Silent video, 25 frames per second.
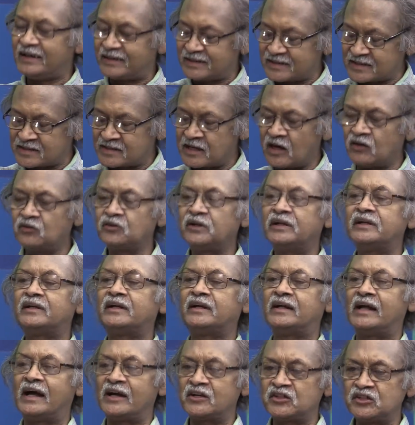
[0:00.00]
It is now
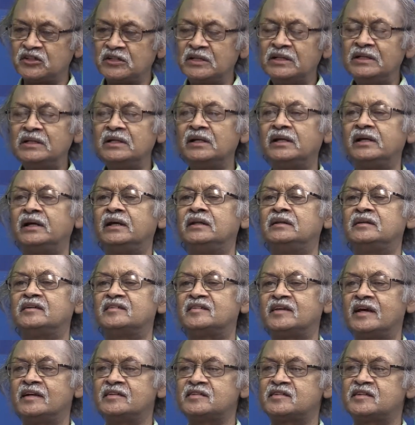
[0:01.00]
international in
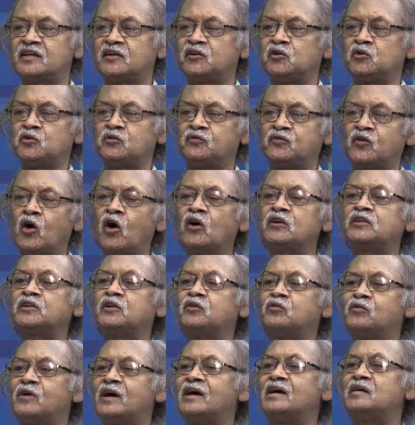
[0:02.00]
the sense that you have got
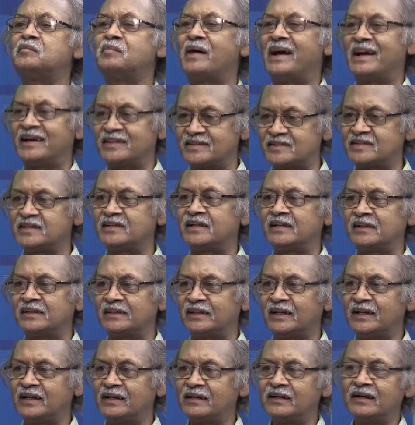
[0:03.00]
the World Bank
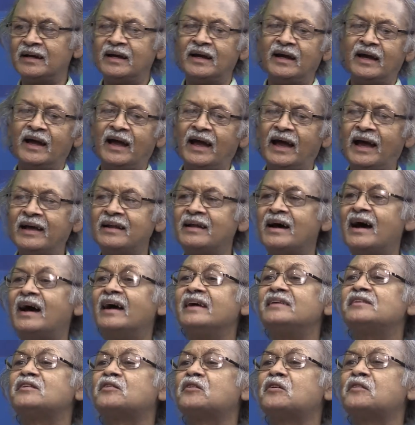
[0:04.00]
sitting there and
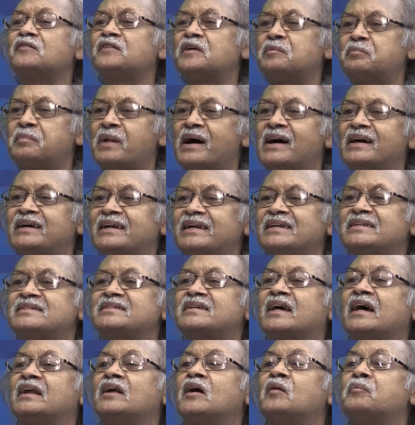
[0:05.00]
either of the
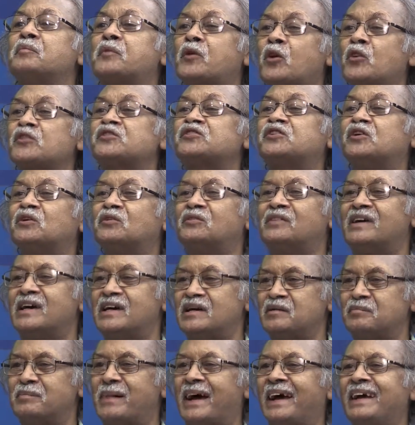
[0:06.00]
parties can approach the
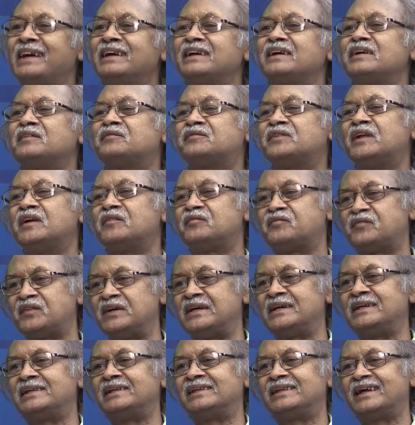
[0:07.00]
World Bank if they
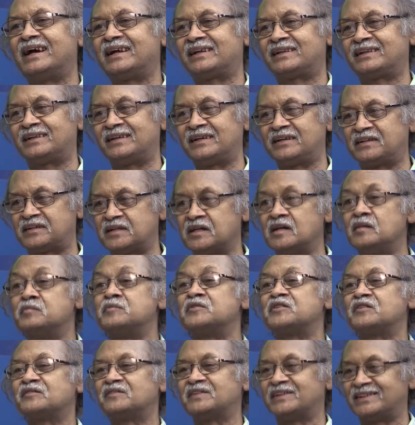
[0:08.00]
feel that the
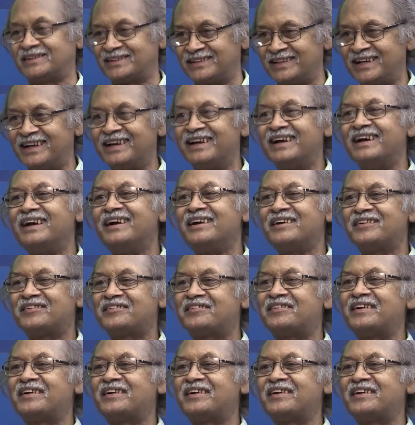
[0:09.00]
terms of the there is a